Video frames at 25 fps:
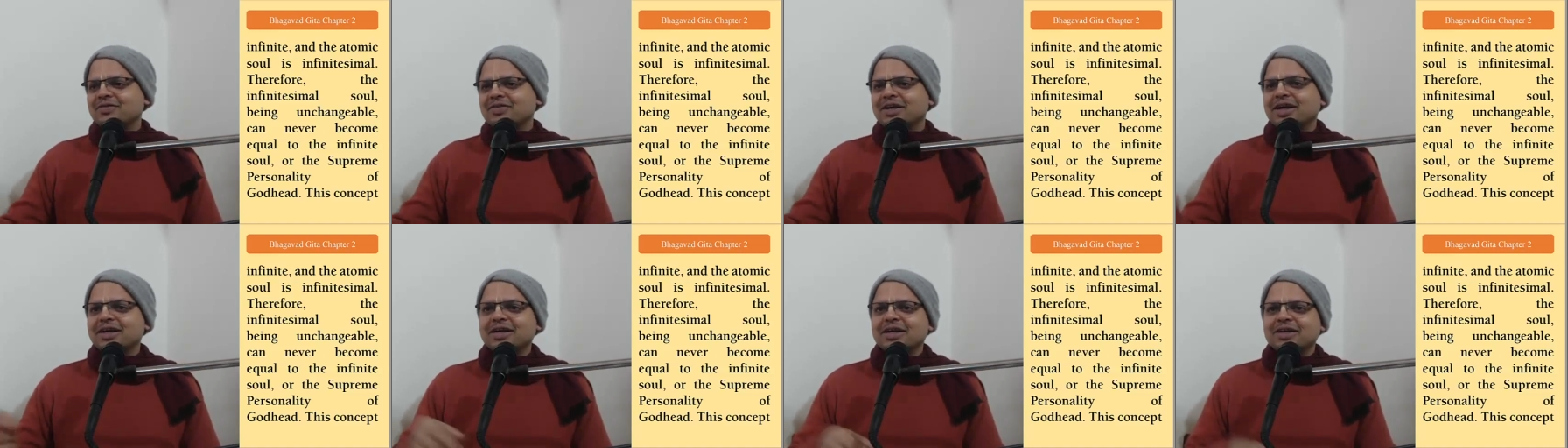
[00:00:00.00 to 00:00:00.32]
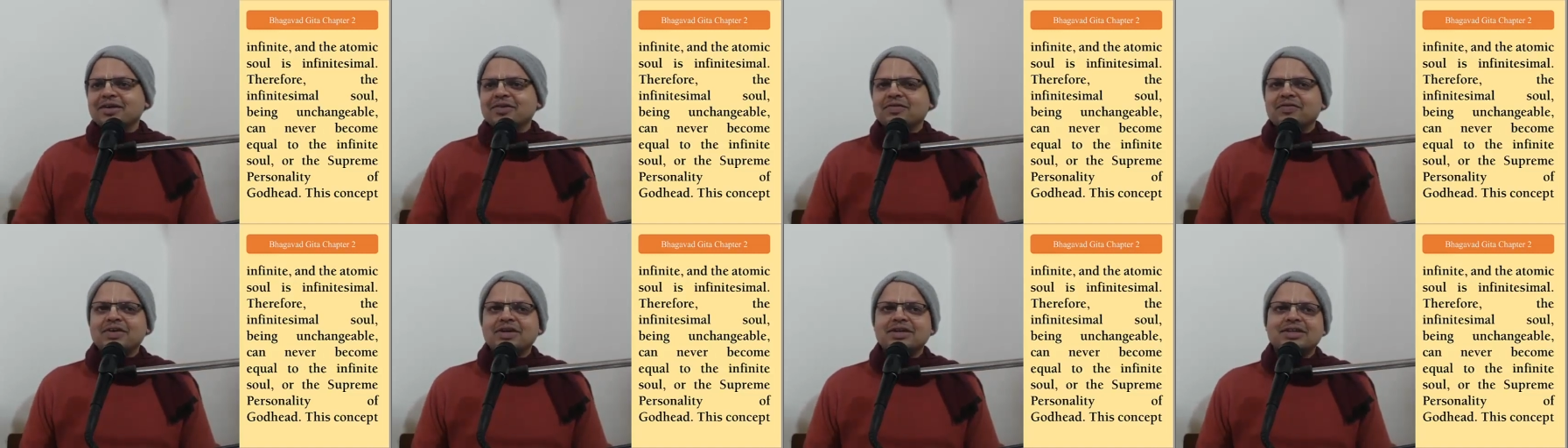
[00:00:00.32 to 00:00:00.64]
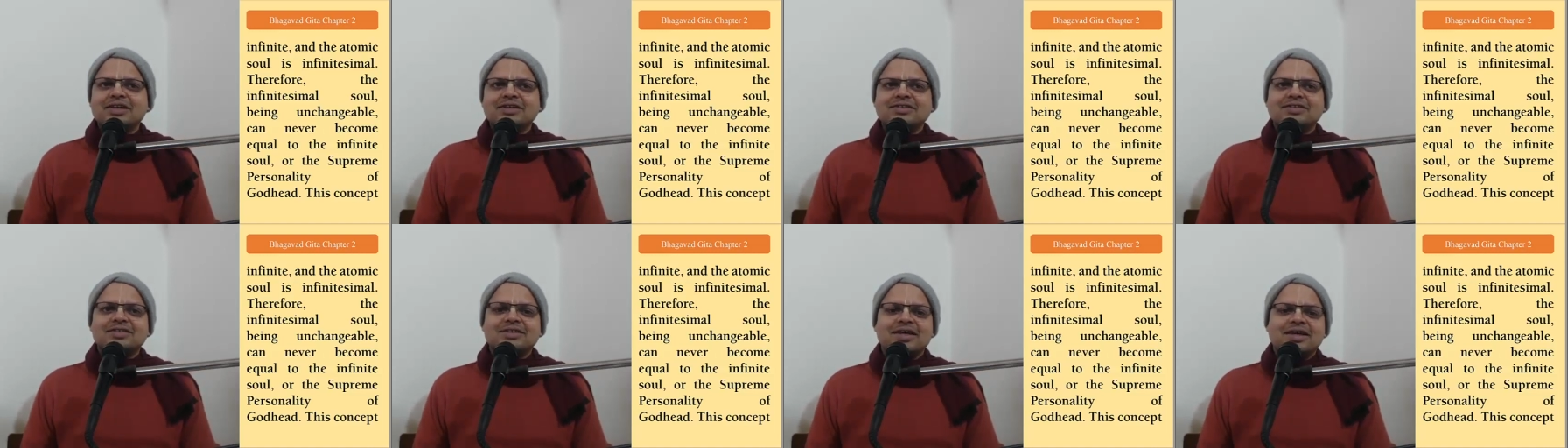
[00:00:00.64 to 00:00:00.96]
we can
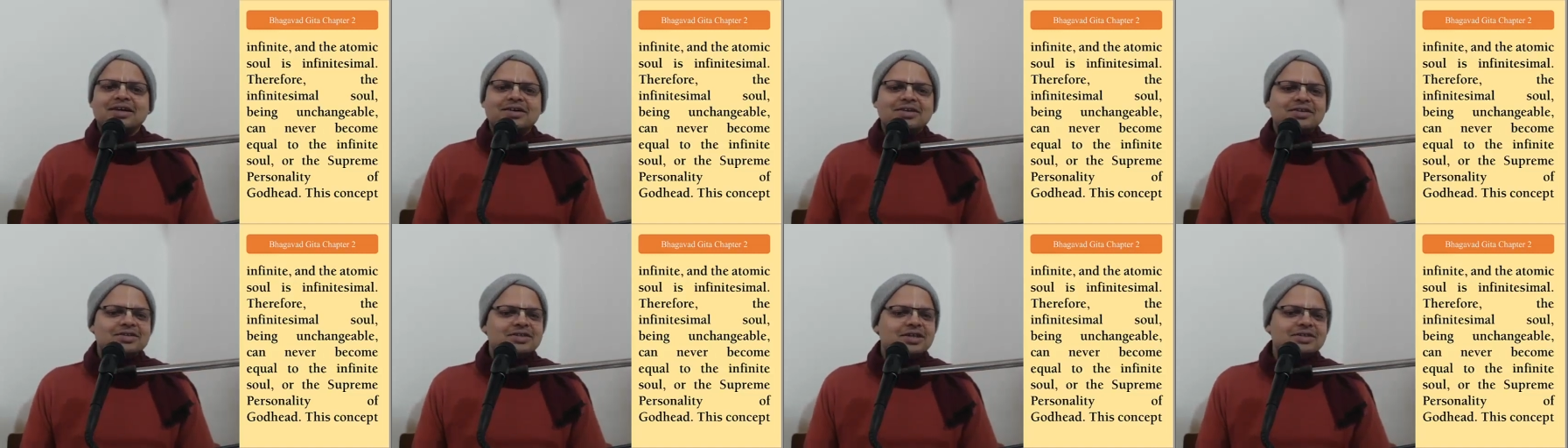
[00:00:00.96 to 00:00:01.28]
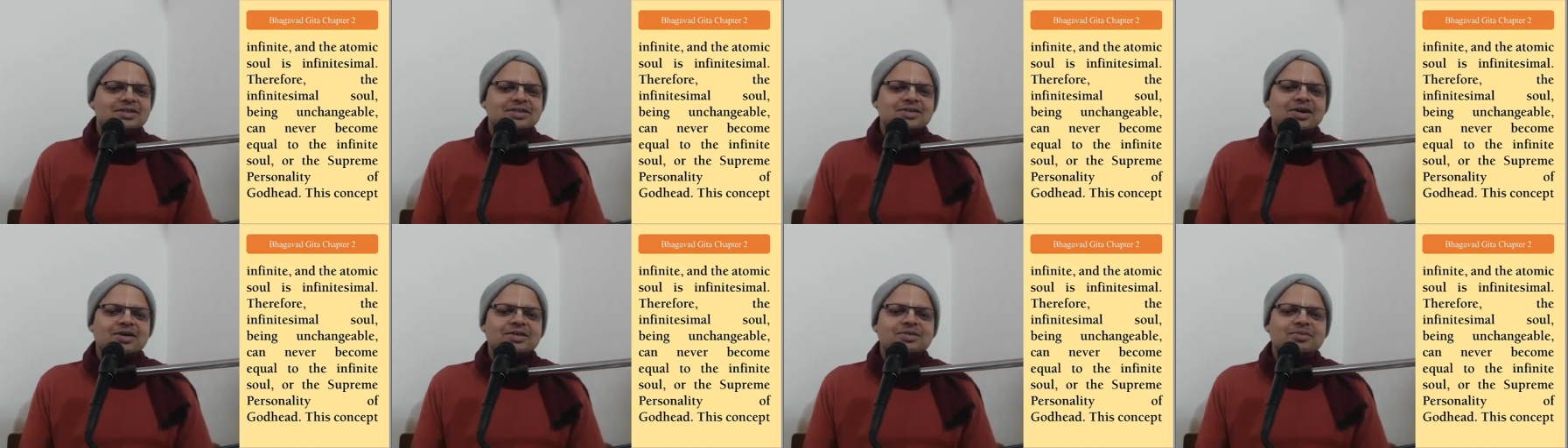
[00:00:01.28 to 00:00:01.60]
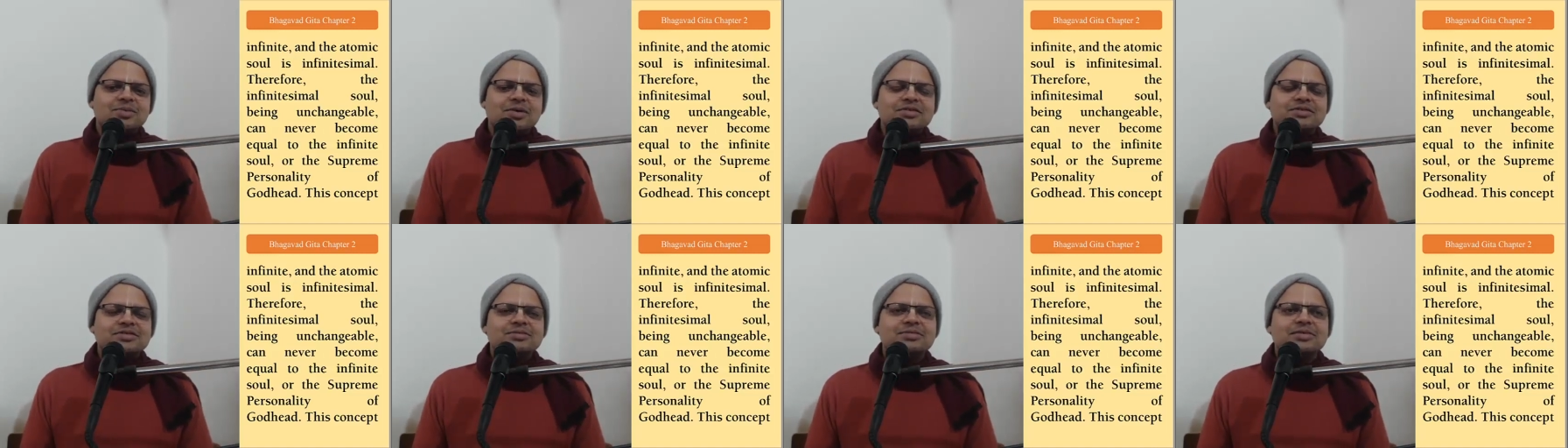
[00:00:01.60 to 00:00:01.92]
defeat the snake. It's just not
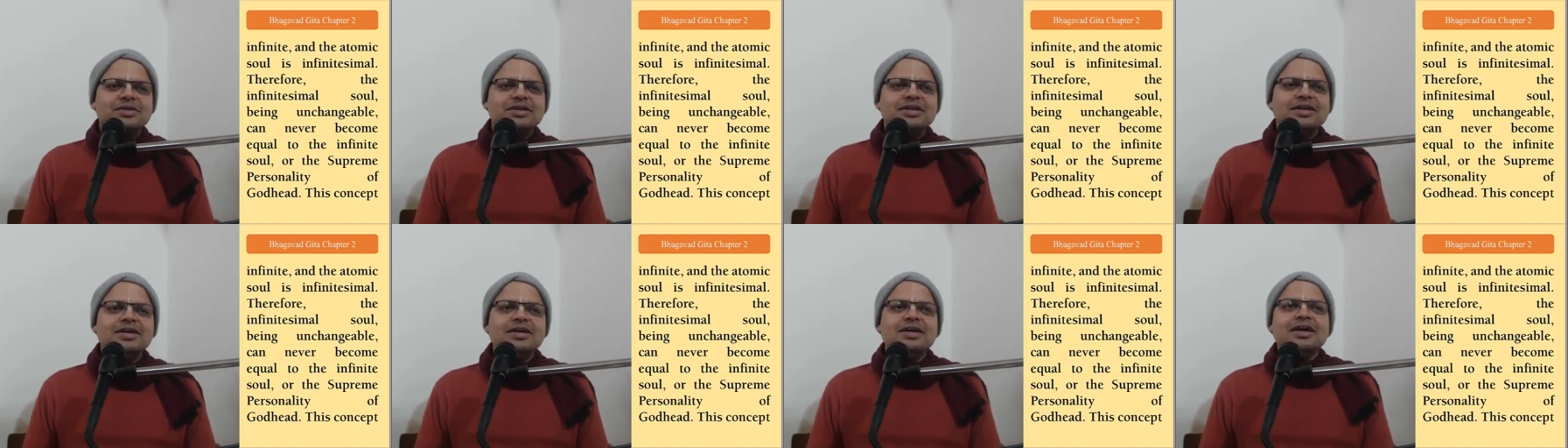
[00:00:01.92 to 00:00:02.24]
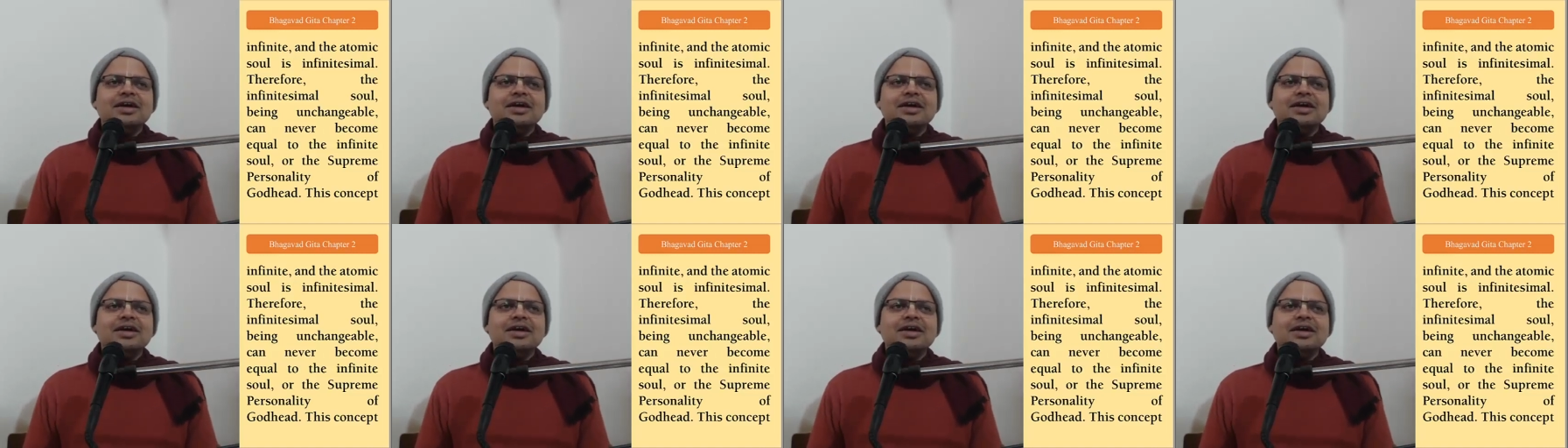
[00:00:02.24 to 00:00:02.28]
possible.